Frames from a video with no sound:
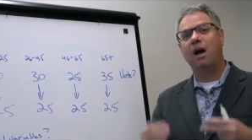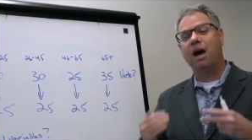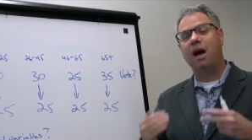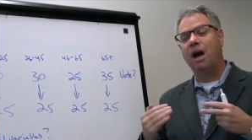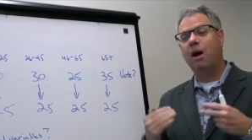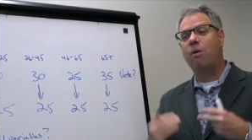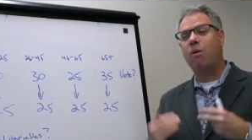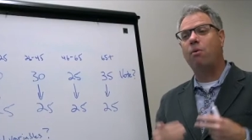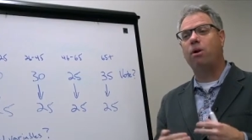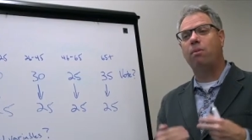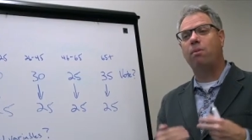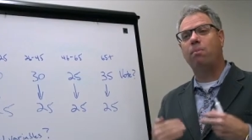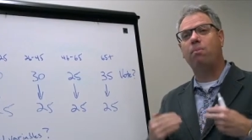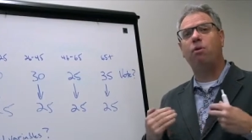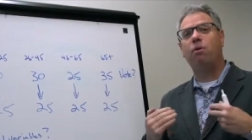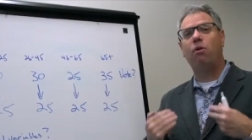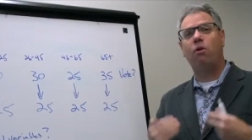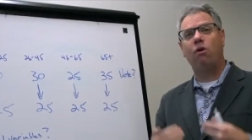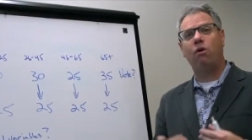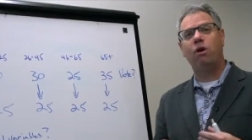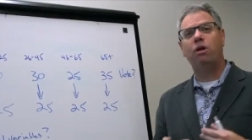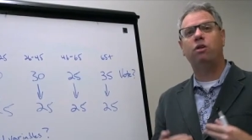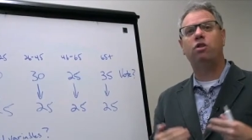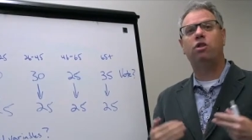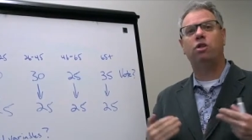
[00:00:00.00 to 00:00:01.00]
I would
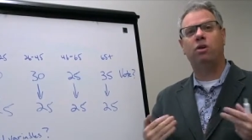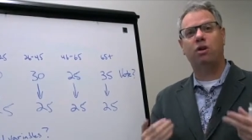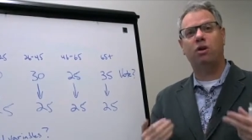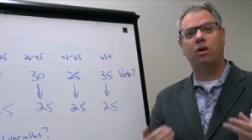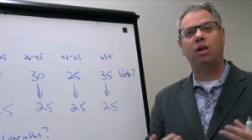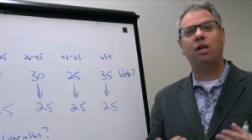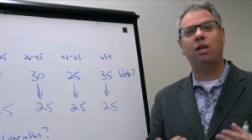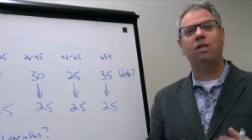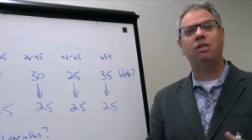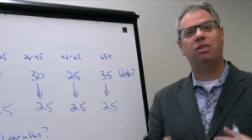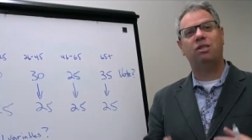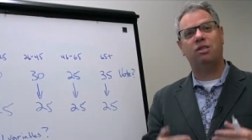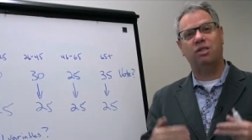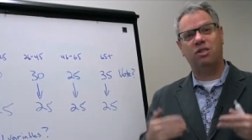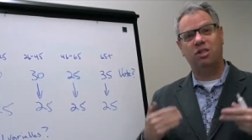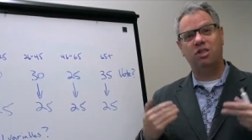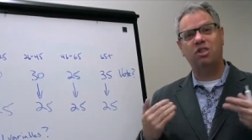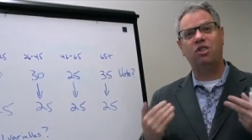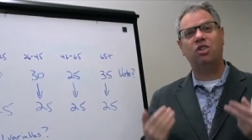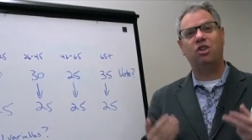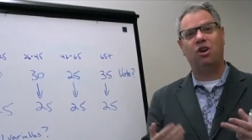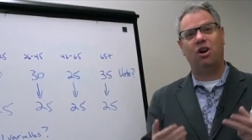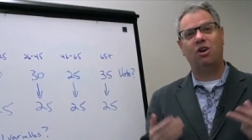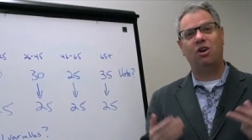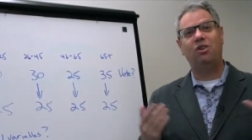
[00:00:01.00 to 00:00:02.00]
implore journalists to
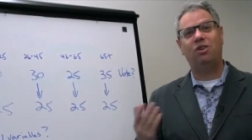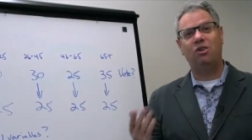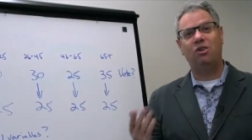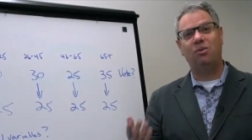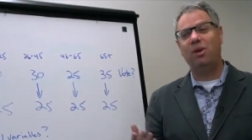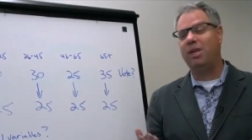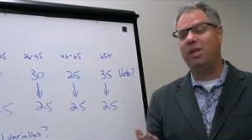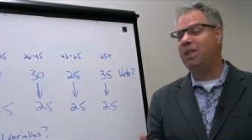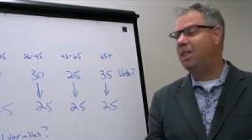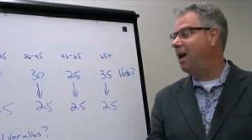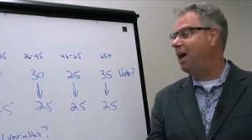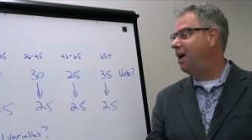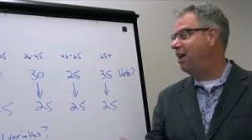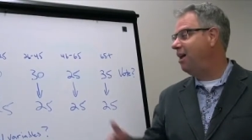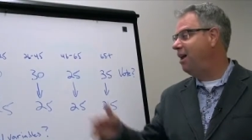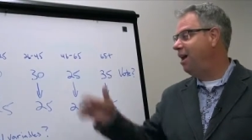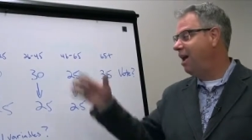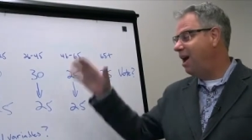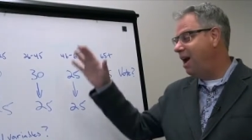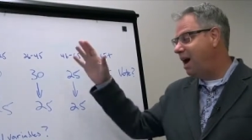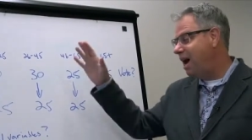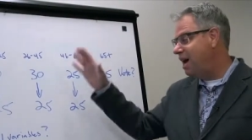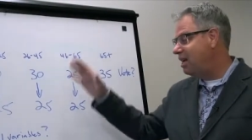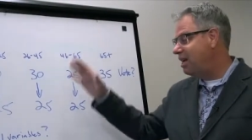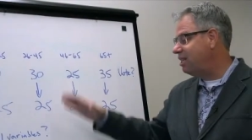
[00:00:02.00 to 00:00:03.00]
start doing that,
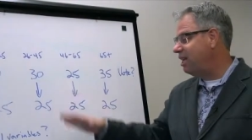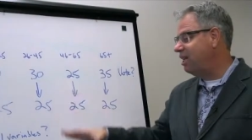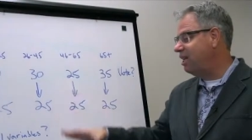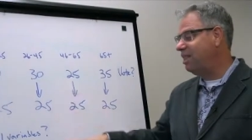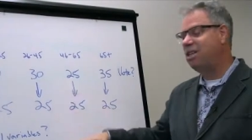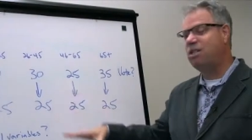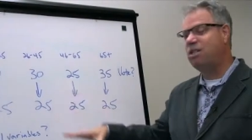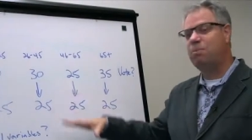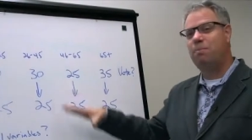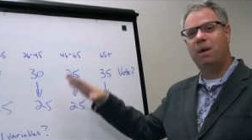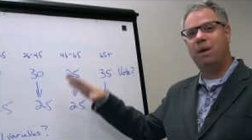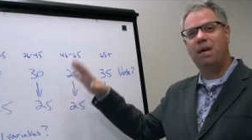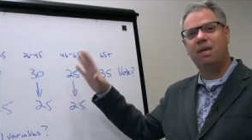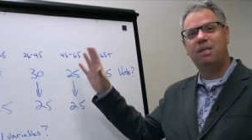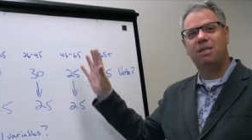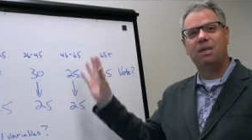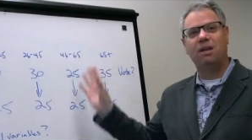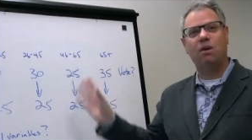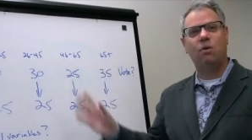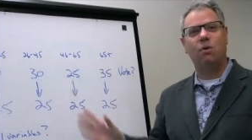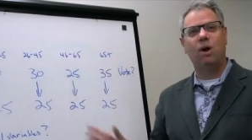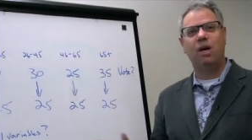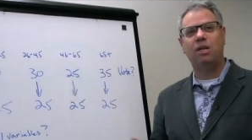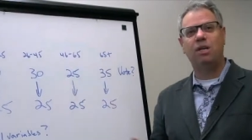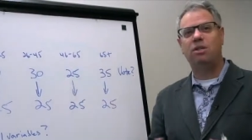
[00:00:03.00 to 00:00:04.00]
asking these basic
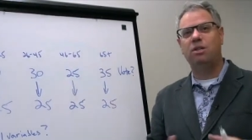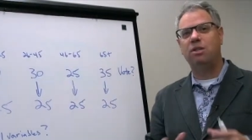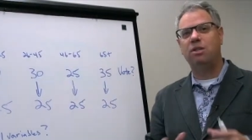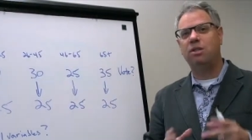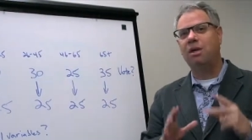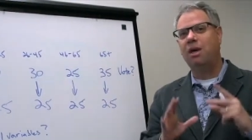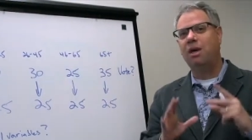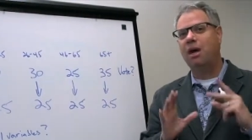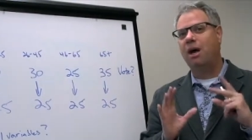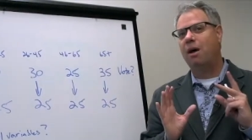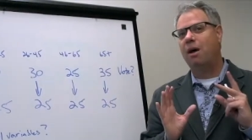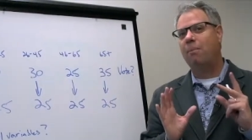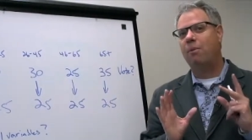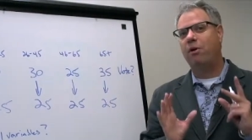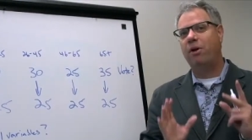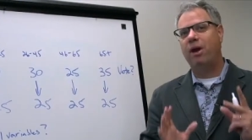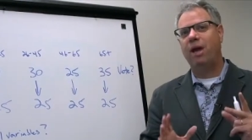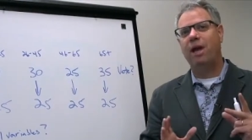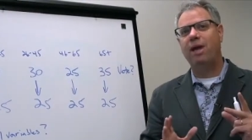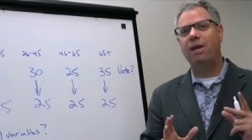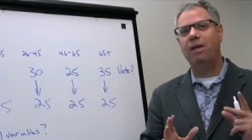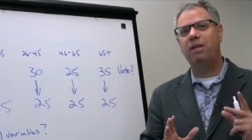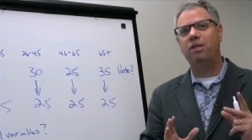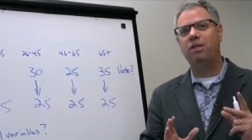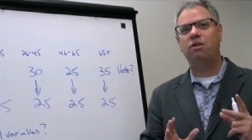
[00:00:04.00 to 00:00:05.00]
questions about
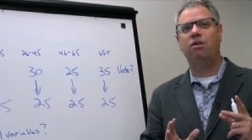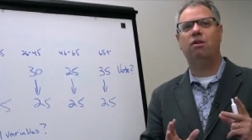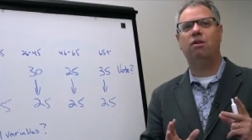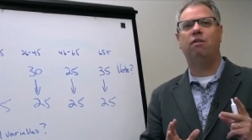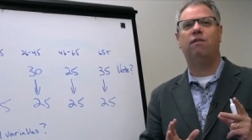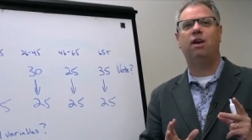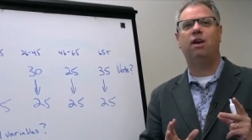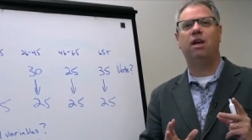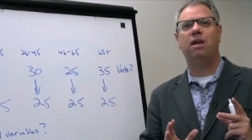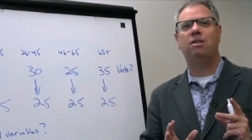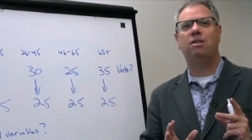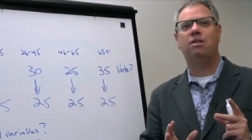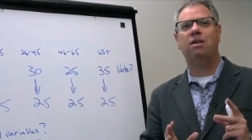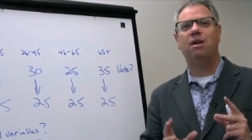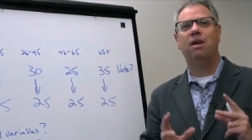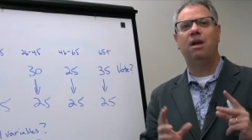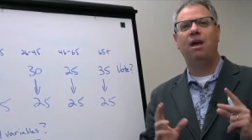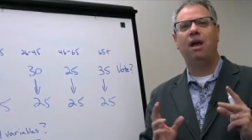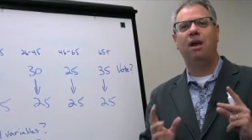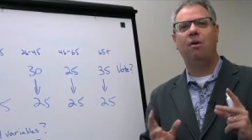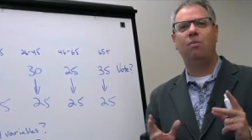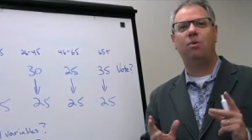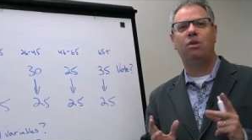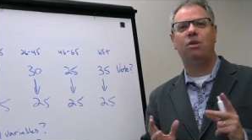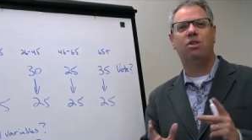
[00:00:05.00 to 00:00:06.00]
any surveys
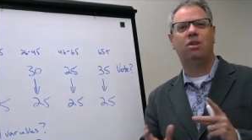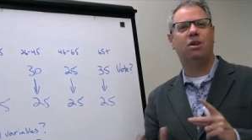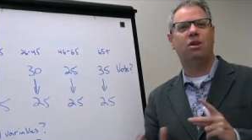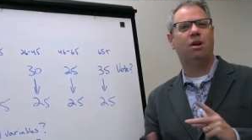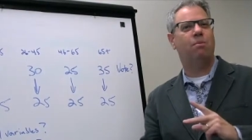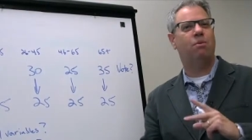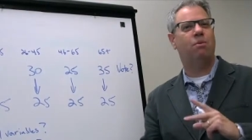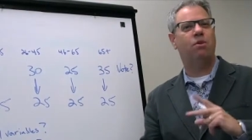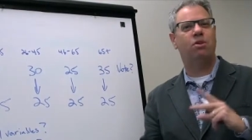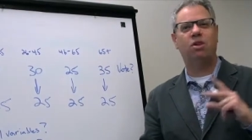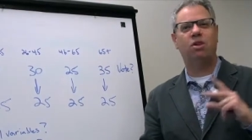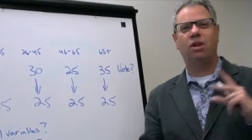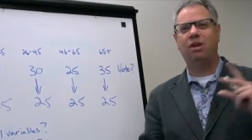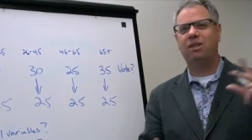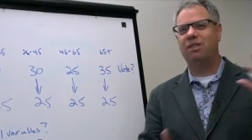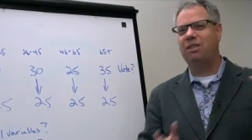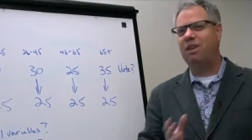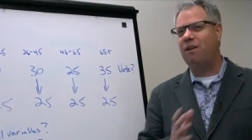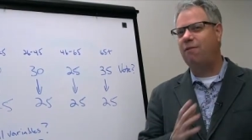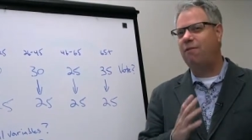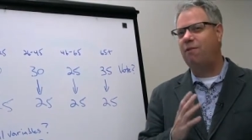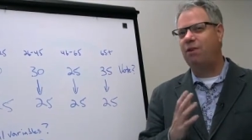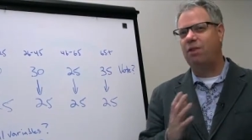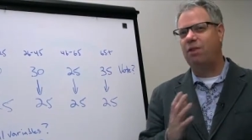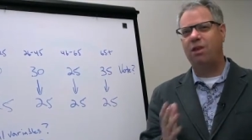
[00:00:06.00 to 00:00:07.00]
in which the numbers look
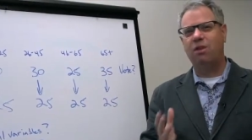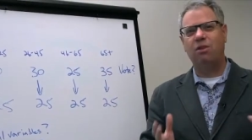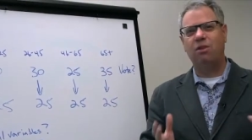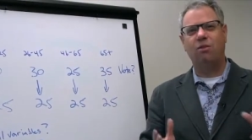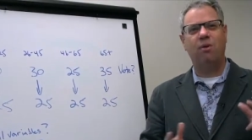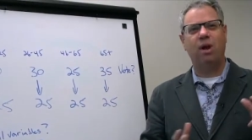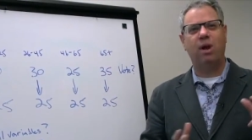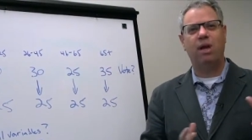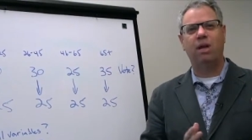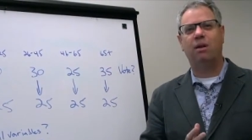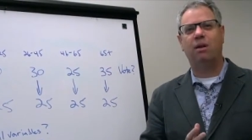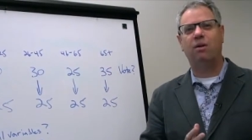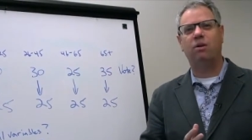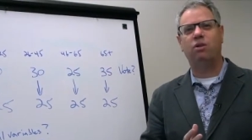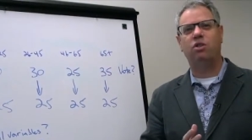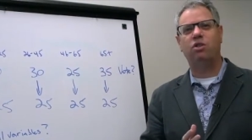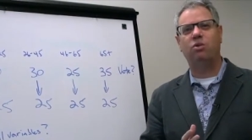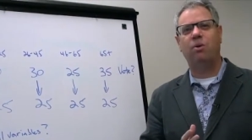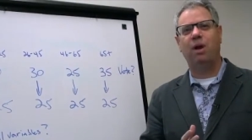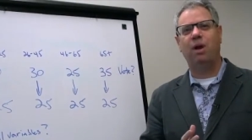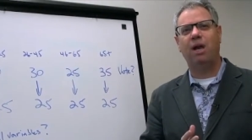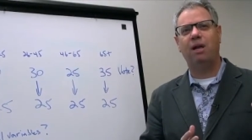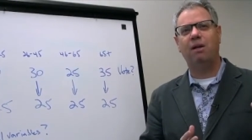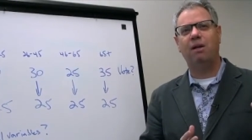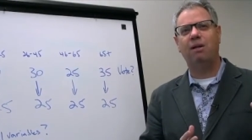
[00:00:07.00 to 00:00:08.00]
different than the regular
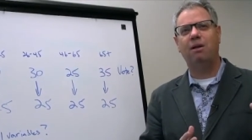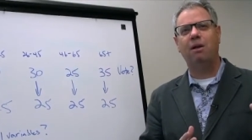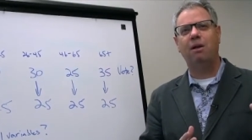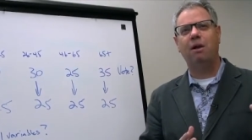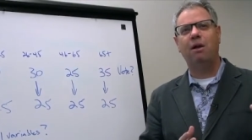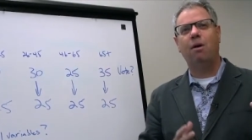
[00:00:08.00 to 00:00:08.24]
trend,